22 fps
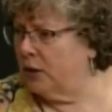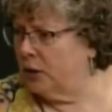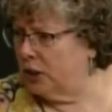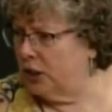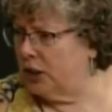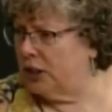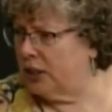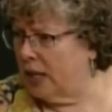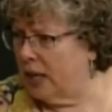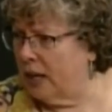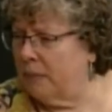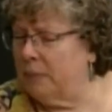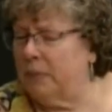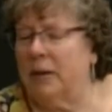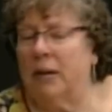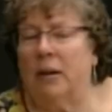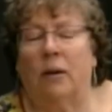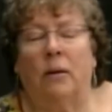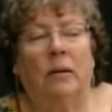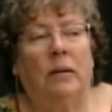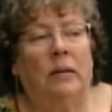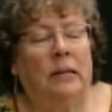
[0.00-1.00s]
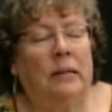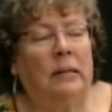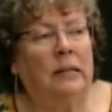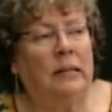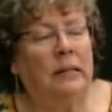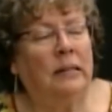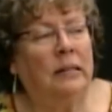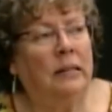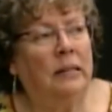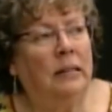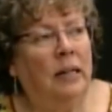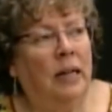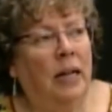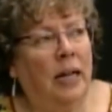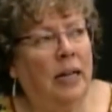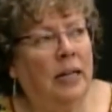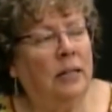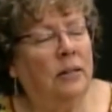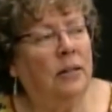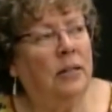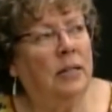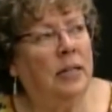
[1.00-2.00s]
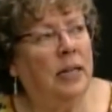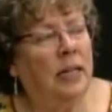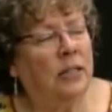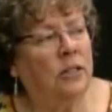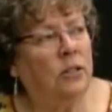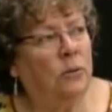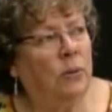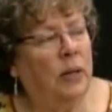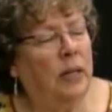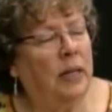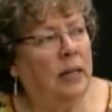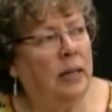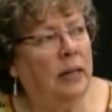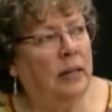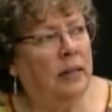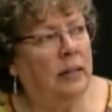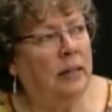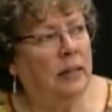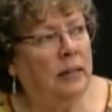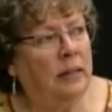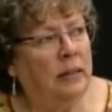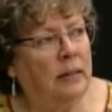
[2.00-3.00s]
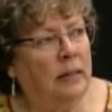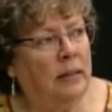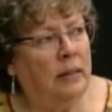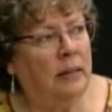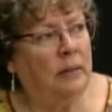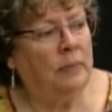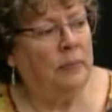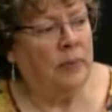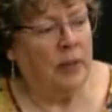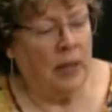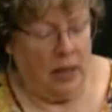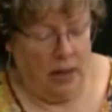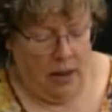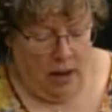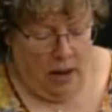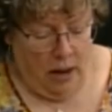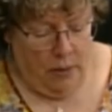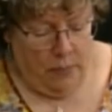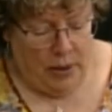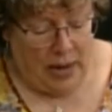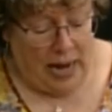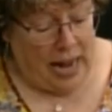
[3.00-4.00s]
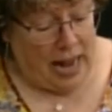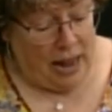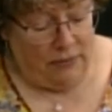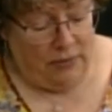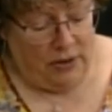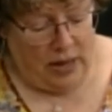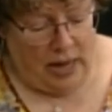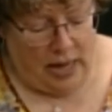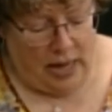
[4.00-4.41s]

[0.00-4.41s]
good shape, I can do it next weekend, but I haven't